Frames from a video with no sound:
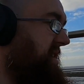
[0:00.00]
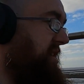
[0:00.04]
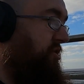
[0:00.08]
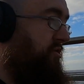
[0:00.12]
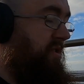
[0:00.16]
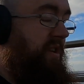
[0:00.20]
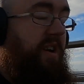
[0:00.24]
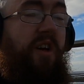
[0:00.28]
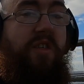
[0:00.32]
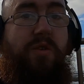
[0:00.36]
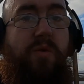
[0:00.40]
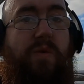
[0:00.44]

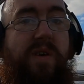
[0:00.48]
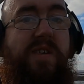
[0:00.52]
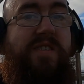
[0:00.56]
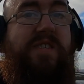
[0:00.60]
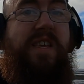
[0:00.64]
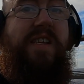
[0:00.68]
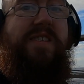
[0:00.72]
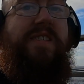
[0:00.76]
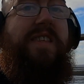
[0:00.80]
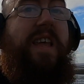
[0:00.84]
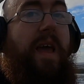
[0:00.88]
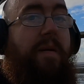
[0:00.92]
oh, in other
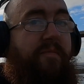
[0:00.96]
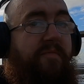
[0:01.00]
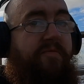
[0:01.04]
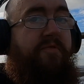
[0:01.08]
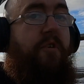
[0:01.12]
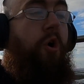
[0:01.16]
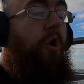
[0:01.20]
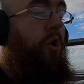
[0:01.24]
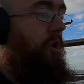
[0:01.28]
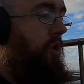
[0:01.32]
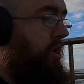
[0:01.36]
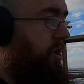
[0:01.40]
words, that's the
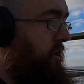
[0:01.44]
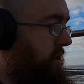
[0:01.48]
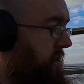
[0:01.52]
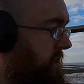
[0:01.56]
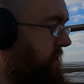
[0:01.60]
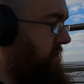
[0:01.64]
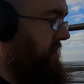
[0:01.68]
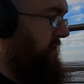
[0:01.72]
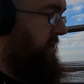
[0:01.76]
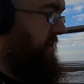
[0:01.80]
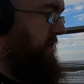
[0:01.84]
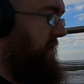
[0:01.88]

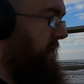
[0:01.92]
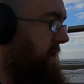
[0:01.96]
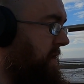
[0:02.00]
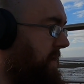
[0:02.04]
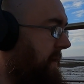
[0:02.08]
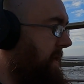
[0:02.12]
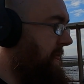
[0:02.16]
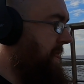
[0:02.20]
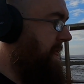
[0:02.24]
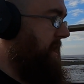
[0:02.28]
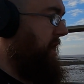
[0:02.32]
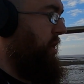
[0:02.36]

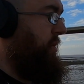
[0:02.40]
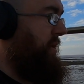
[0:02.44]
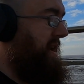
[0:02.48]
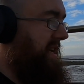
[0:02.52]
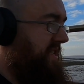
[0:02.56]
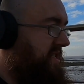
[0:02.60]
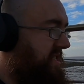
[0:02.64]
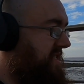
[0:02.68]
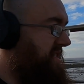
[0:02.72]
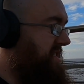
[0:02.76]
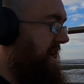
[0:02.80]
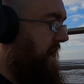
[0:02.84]
M4 going
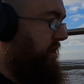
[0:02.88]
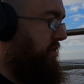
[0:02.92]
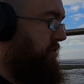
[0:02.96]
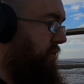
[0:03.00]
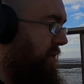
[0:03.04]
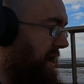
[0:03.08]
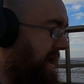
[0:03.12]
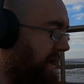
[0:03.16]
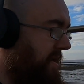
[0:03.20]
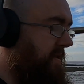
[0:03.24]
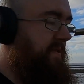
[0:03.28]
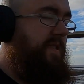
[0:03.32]
into South
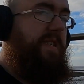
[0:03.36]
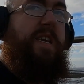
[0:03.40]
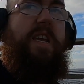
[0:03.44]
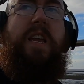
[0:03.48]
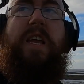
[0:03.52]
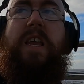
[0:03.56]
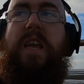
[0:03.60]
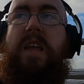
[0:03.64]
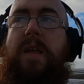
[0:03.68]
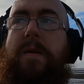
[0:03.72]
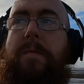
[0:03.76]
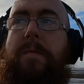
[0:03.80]
Wales.